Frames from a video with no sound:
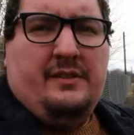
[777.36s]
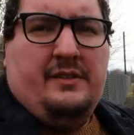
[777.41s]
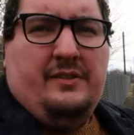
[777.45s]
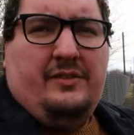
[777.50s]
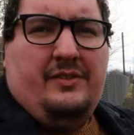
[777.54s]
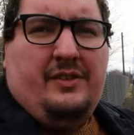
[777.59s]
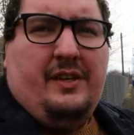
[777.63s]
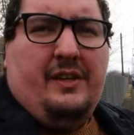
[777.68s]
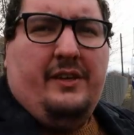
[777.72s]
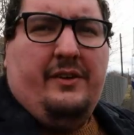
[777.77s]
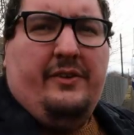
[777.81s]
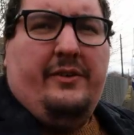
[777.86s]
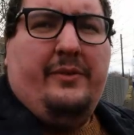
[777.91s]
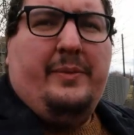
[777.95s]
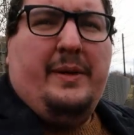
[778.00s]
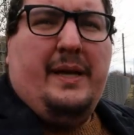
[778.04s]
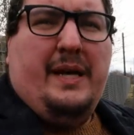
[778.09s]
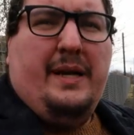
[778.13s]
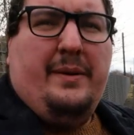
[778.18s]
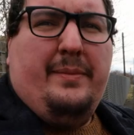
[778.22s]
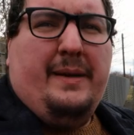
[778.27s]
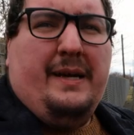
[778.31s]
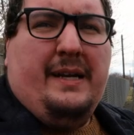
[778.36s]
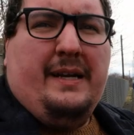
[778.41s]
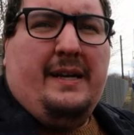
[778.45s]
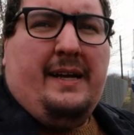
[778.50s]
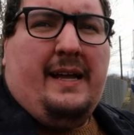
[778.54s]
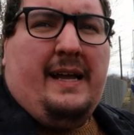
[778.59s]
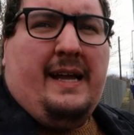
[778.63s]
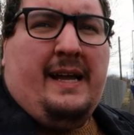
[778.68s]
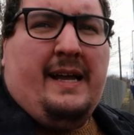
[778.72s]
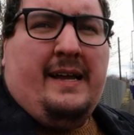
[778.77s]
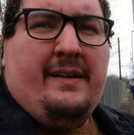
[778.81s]
So I'm now
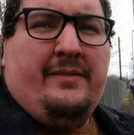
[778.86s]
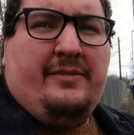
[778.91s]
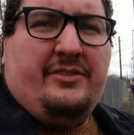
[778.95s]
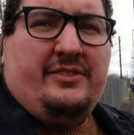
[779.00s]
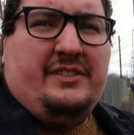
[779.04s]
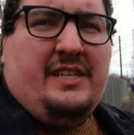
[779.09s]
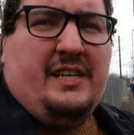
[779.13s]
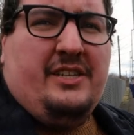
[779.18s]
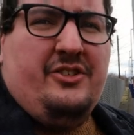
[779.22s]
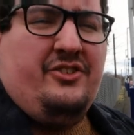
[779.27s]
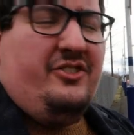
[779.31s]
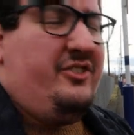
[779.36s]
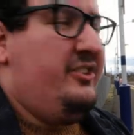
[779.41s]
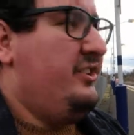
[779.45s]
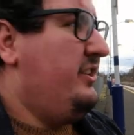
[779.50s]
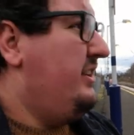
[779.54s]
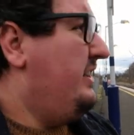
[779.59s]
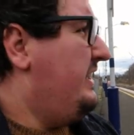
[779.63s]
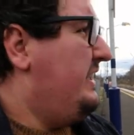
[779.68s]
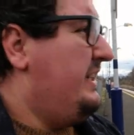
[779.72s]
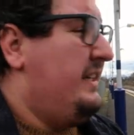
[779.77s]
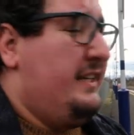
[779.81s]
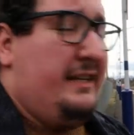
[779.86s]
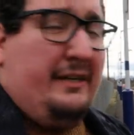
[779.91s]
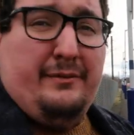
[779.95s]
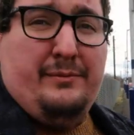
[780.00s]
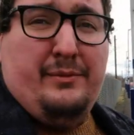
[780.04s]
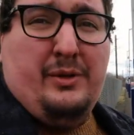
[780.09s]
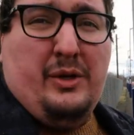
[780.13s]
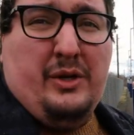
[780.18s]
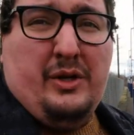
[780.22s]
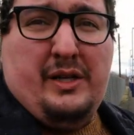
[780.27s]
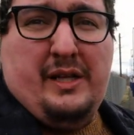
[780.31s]
back at the station.
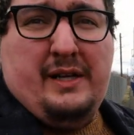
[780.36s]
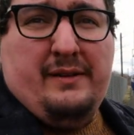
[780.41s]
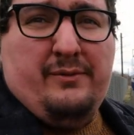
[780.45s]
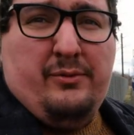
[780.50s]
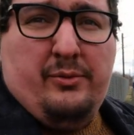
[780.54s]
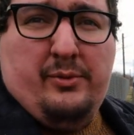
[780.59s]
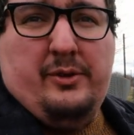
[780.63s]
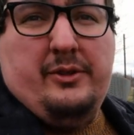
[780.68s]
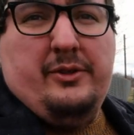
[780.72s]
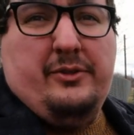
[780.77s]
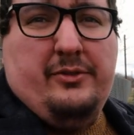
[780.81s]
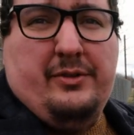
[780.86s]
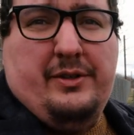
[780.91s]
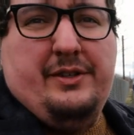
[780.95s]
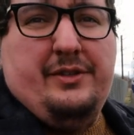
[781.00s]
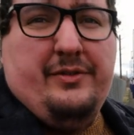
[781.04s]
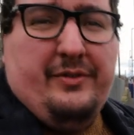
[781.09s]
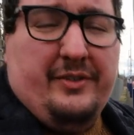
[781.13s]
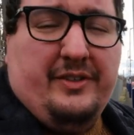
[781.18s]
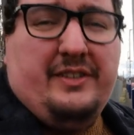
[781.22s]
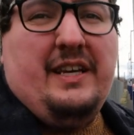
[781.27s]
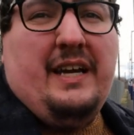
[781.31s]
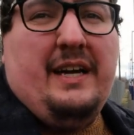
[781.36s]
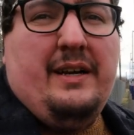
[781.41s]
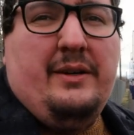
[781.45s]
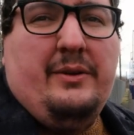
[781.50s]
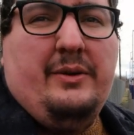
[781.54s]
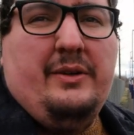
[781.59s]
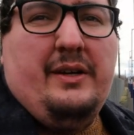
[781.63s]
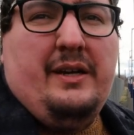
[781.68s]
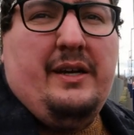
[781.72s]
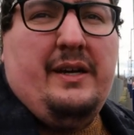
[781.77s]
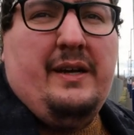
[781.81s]
I'm not going to have a wander into the
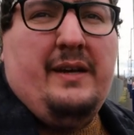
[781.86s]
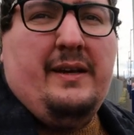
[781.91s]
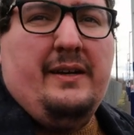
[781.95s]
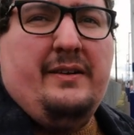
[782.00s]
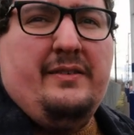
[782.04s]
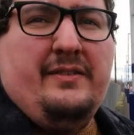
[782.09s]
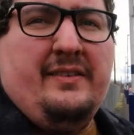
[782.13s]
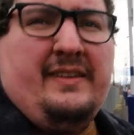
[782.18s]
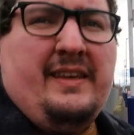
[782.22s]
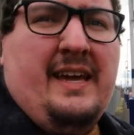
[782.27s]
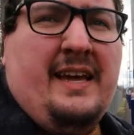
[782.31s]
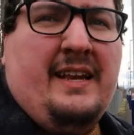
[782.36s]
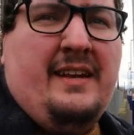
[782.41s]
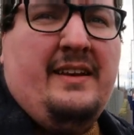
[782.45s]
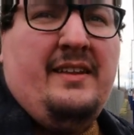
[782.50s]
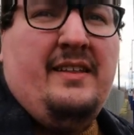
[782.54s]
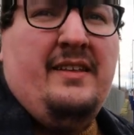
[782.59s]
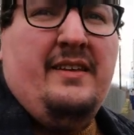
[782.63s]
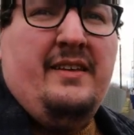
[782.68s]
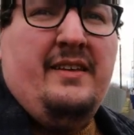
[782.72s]
town because again,